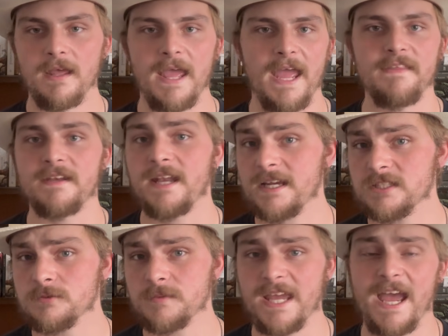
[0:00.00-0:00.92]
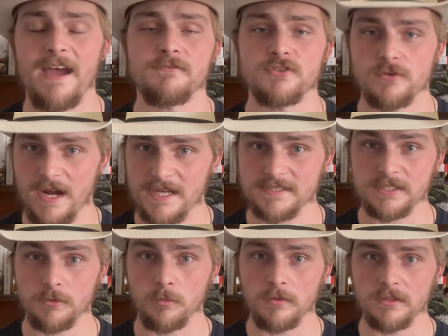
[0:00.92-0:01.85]
And then next we have
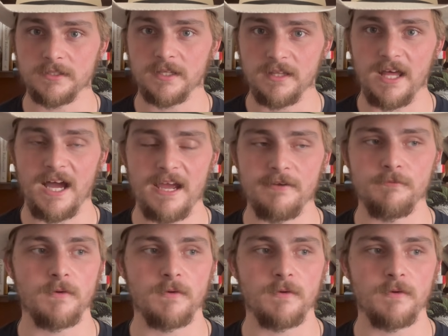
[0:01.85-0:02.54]
Jurassic World Alive,